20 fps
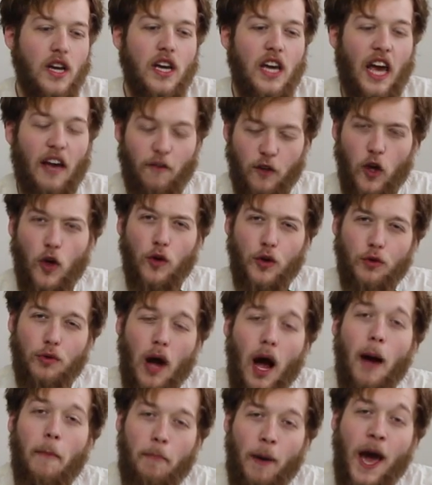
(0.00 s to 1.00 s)
if you do
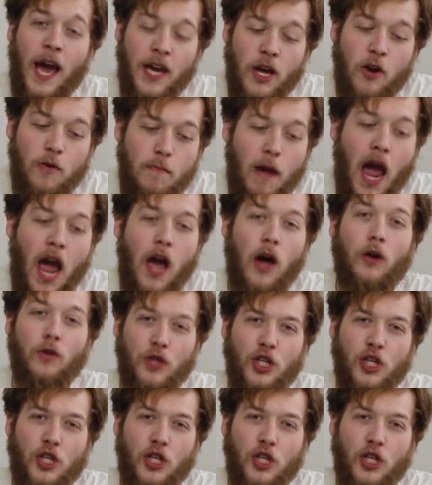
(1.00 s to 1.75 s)
not pay your mail,